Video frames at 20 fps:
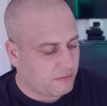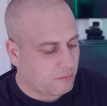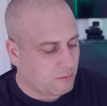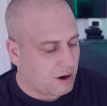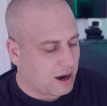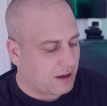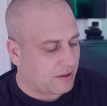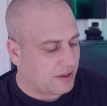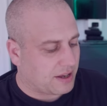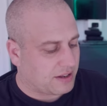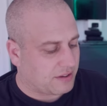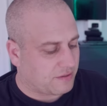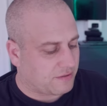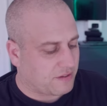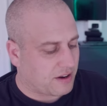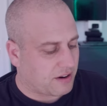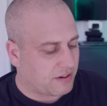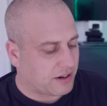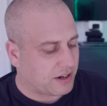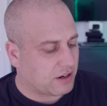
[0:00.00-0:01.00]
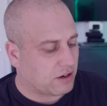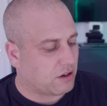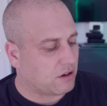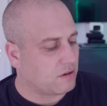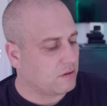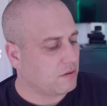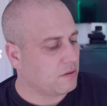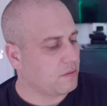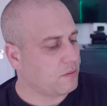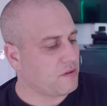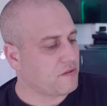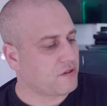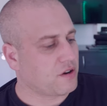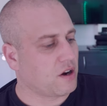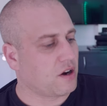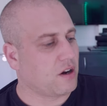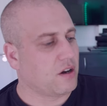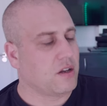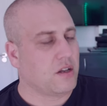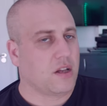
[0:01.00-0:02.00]
Wow, that is very cool. We've
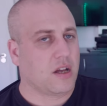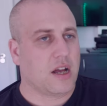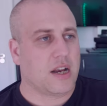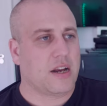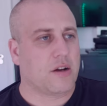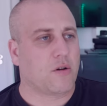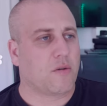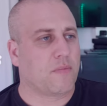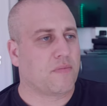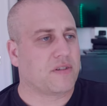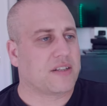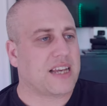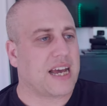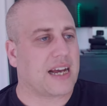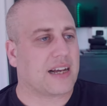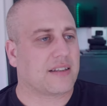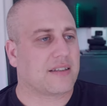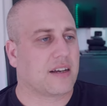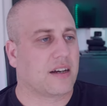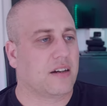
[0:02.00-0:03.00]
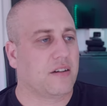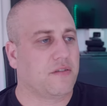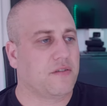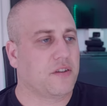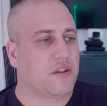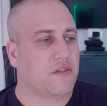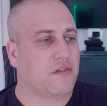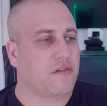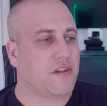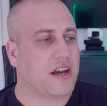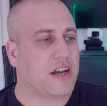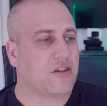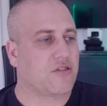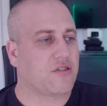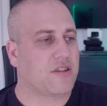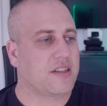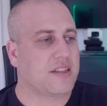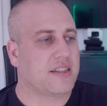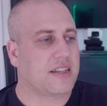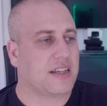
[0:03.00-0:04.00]
got a little protector for the
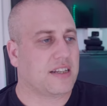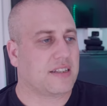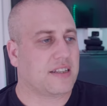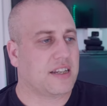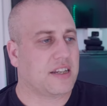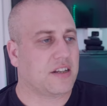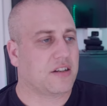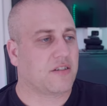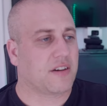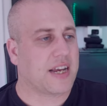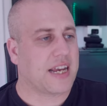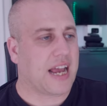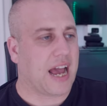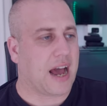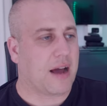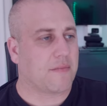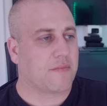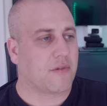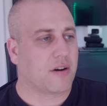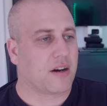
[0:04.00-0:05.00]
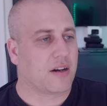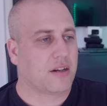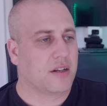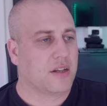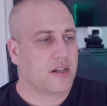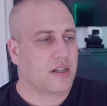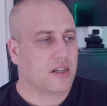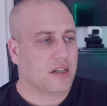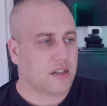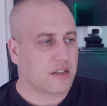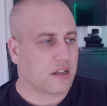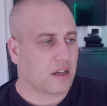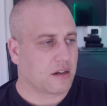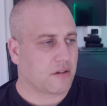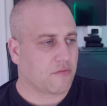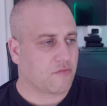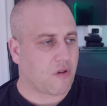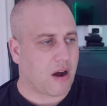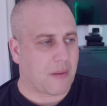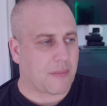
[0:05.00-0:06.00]
360 degree camera. It's like a
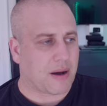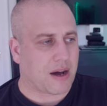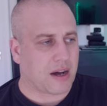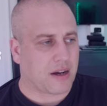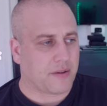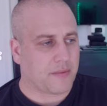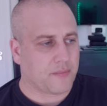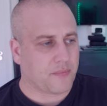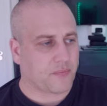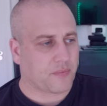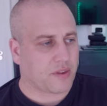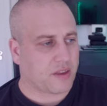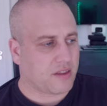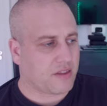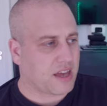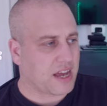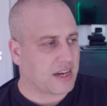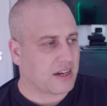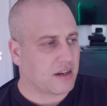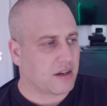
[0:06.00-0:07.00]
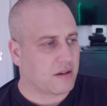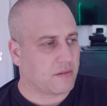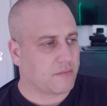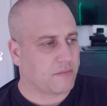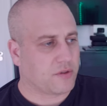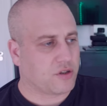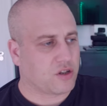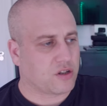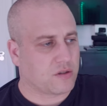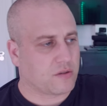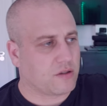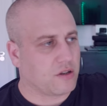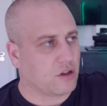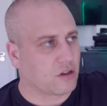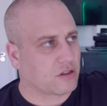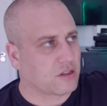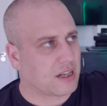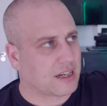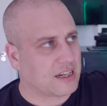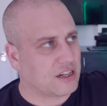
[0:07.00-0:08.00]
rubber thing that just
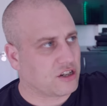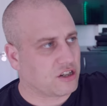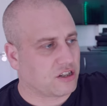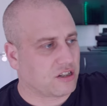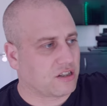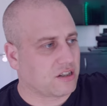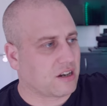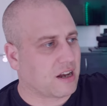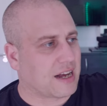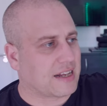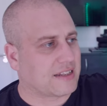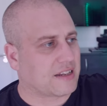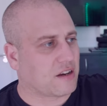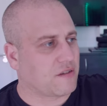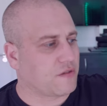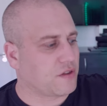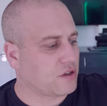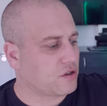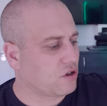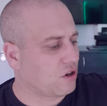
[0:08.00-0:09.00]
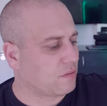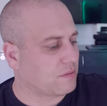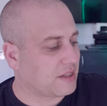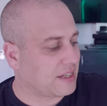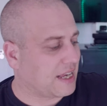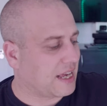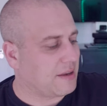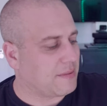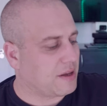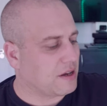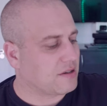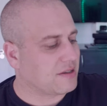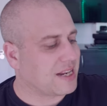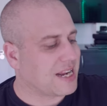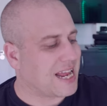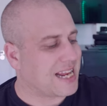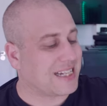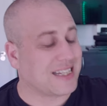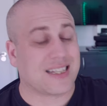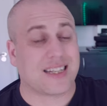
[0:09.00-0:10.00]
looks like it just slides over the top to keep those
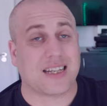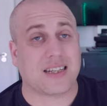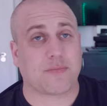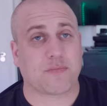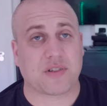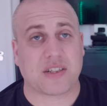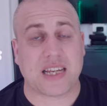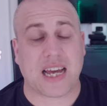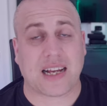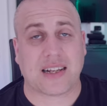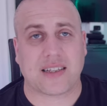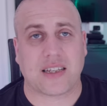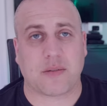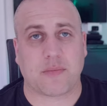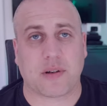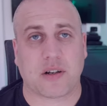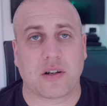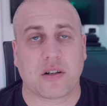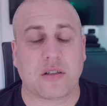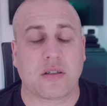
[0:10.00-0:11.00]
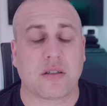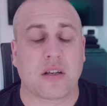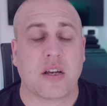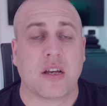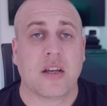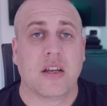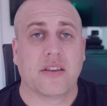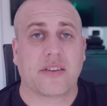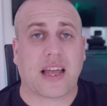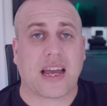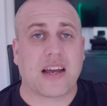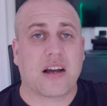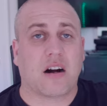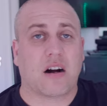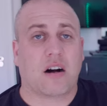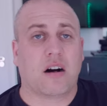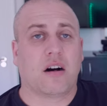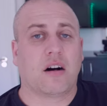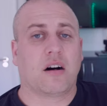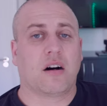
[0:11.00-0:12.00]
lenses protected because they
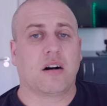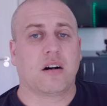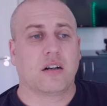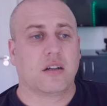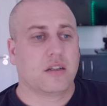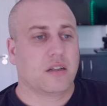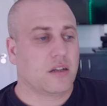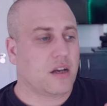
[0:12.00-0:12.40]
are